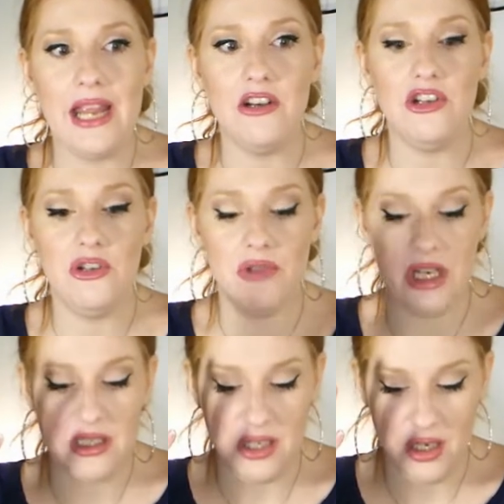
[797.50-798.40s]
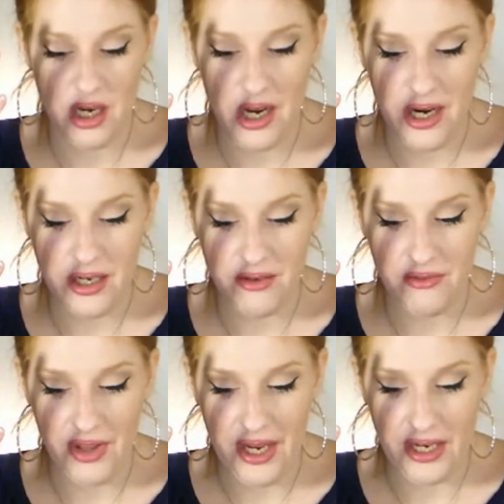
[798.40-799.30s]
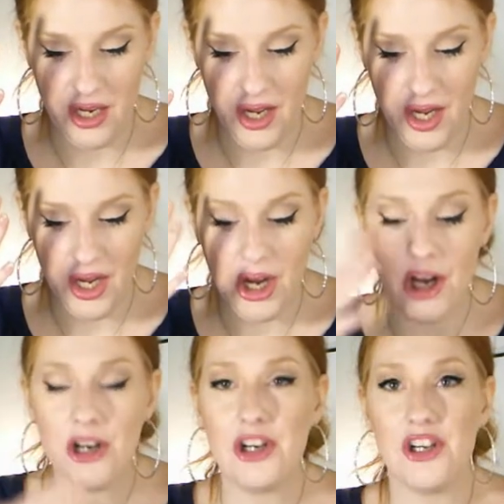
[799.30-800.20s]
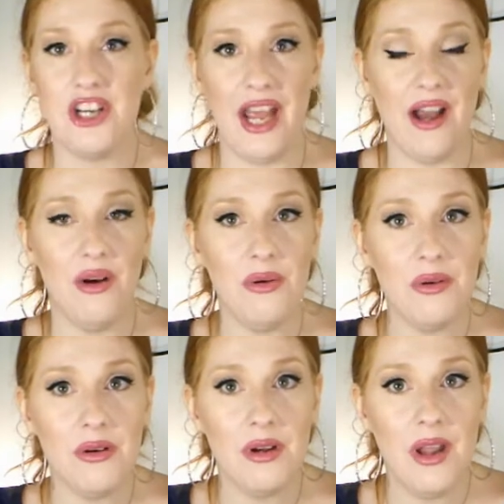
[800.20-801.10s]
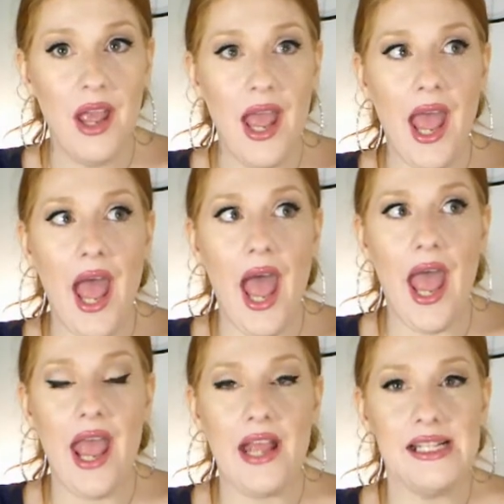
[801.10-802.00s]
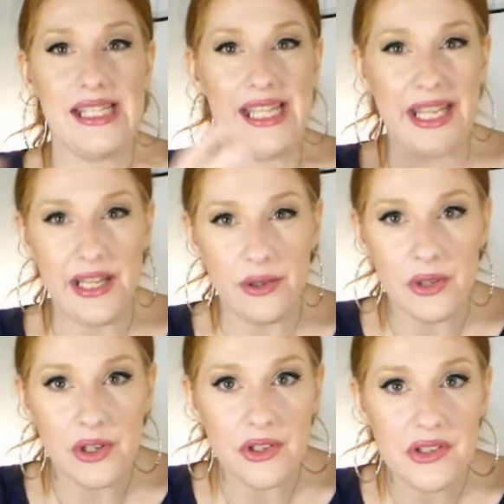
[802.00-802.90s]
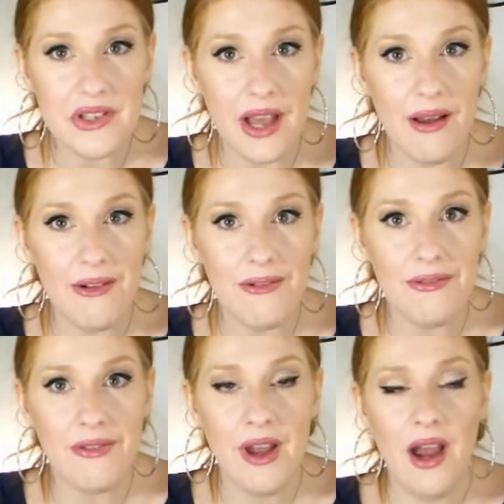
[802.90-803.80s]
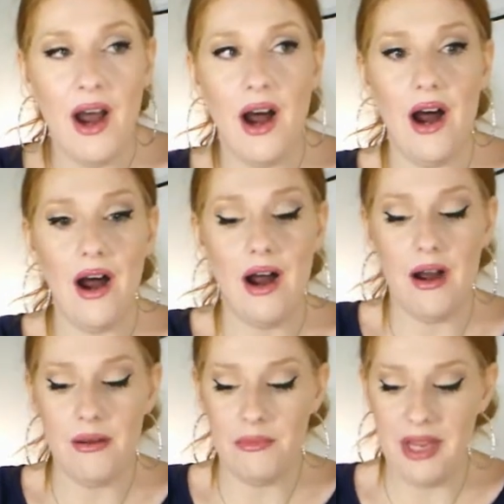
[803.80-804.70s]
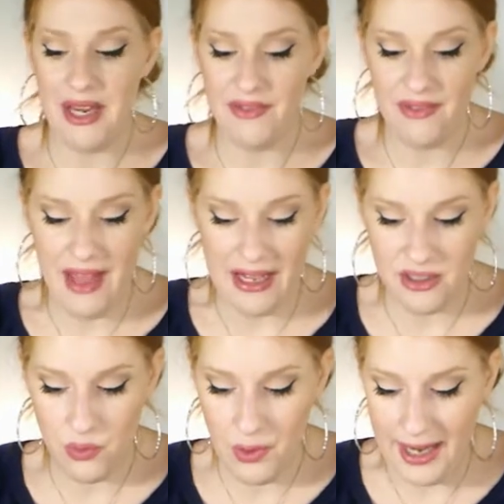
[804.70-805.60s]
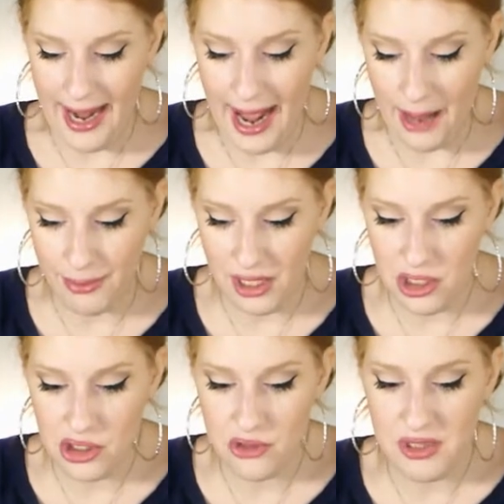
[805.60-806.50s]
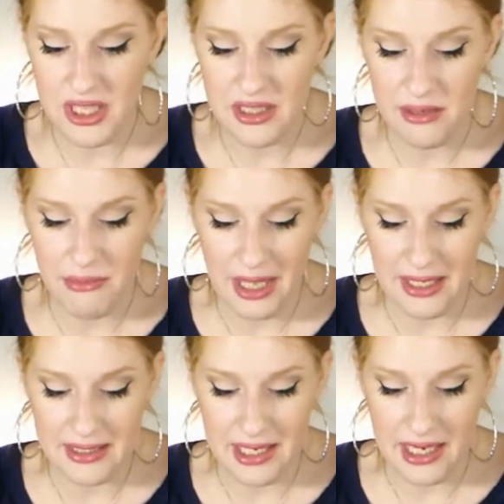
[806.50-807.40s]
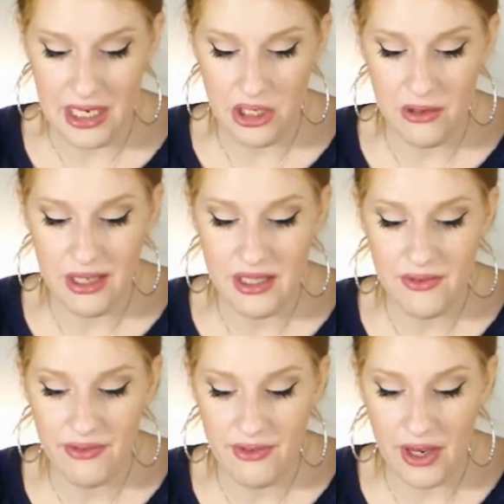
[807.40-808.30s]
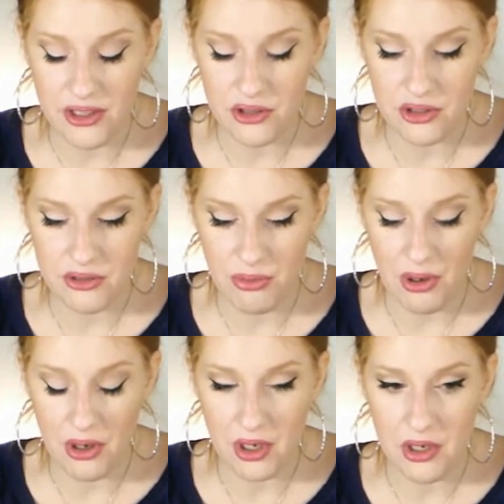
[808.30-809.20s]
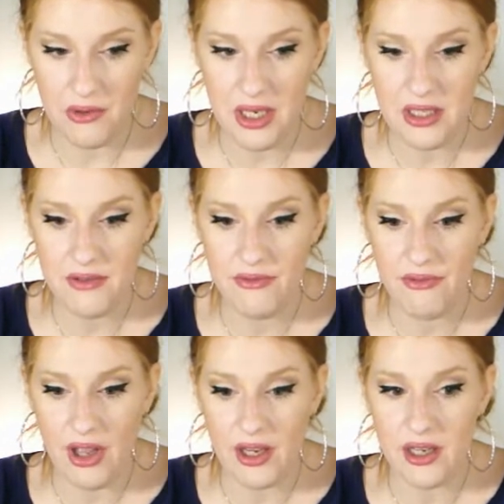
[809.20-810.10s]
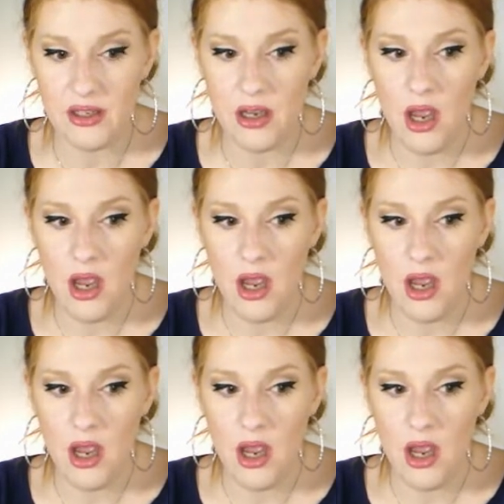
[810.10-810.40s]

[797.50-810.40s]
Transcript: you need to kind of like hunker down and heal yourself. If that's what happened, you need to meditate. You need to find your spark. You need to find...